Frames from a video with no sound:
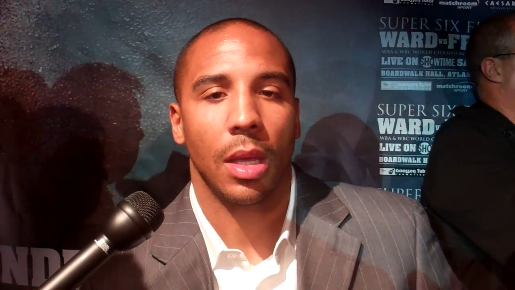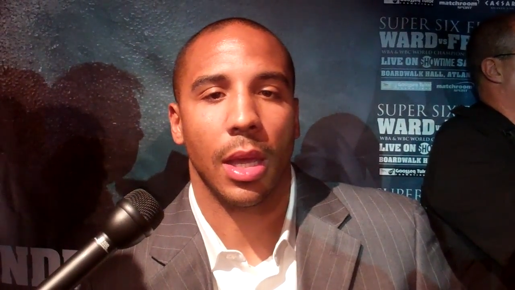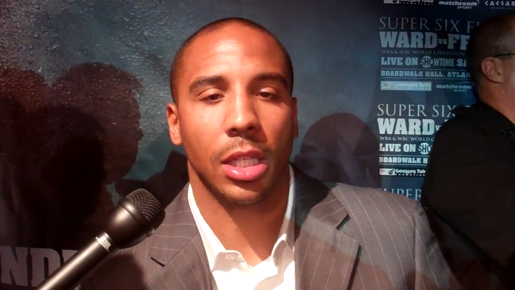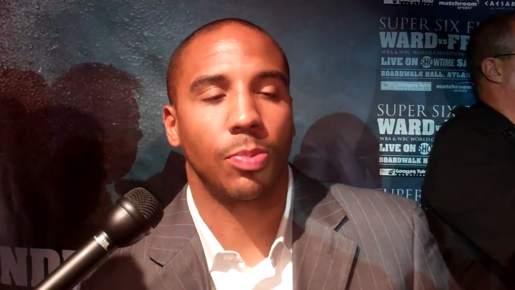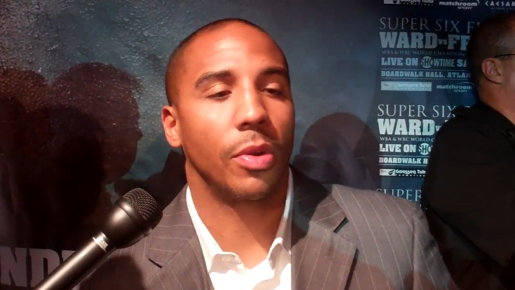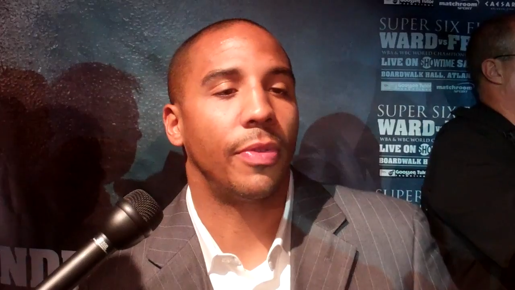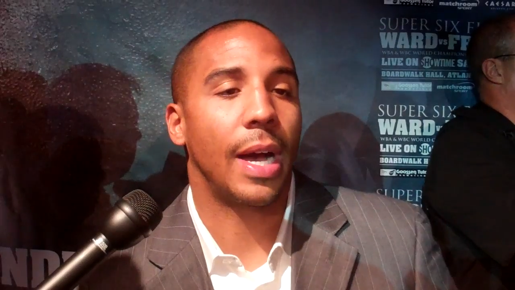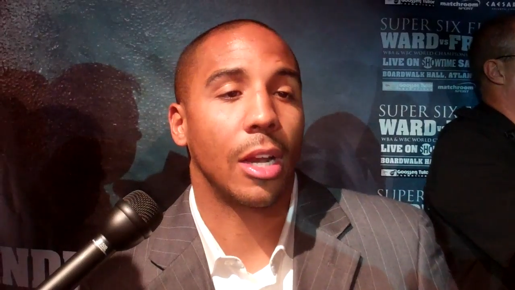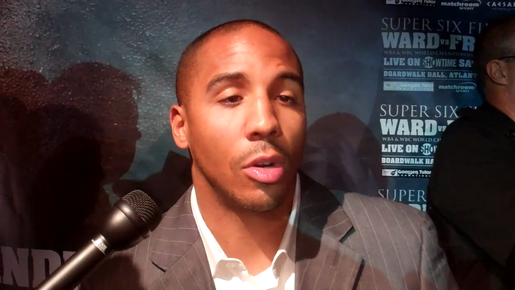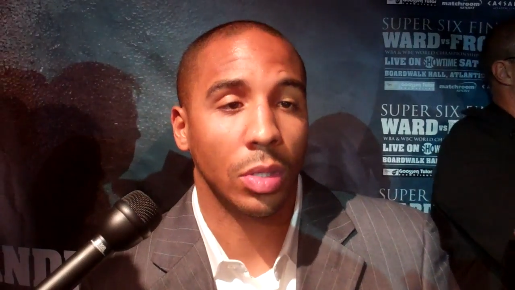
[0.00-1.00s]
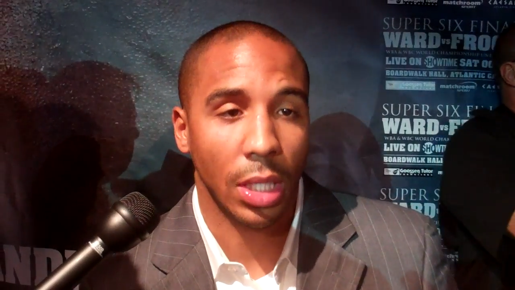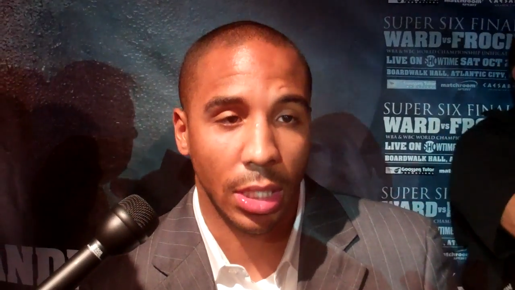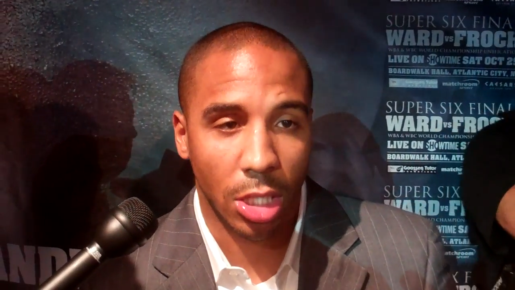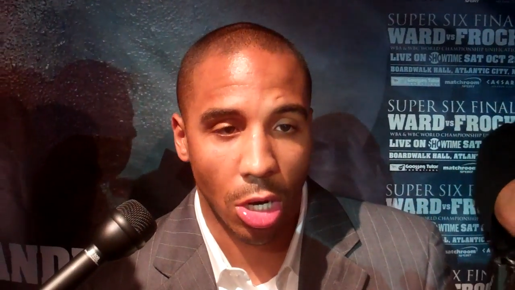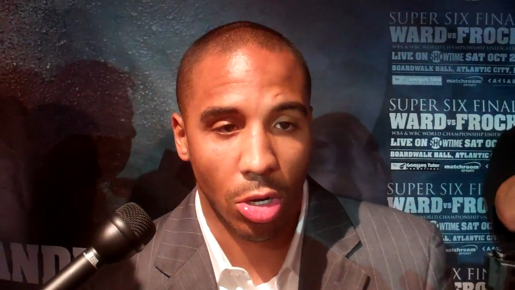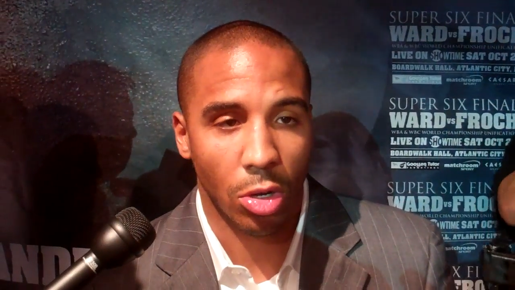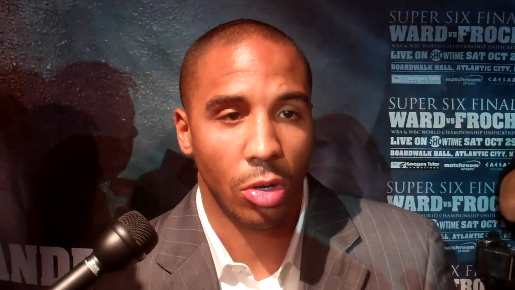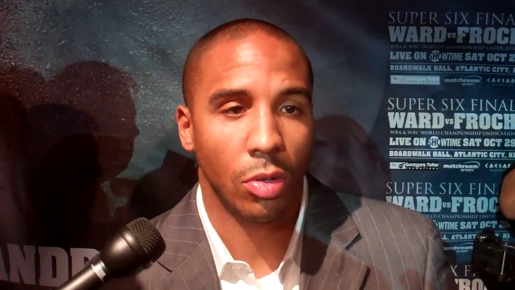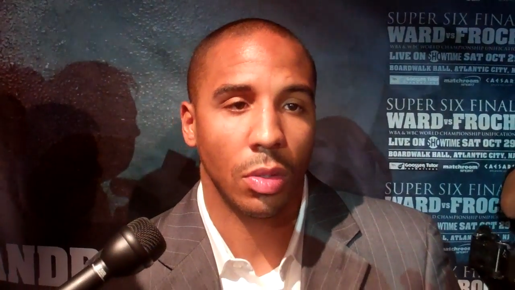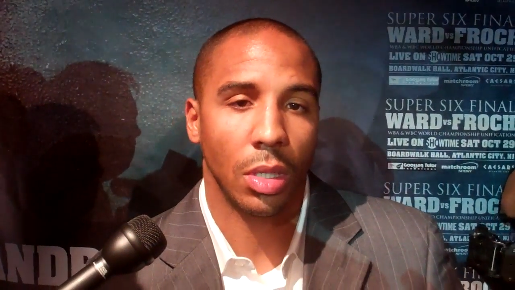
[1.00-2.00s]
his bravado is
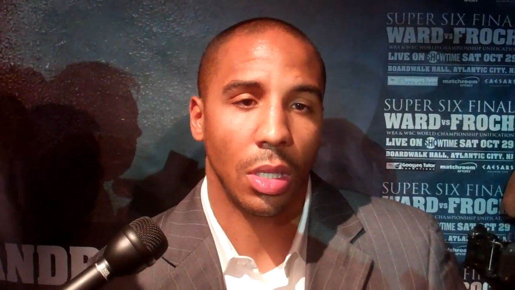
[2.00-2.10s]
internal,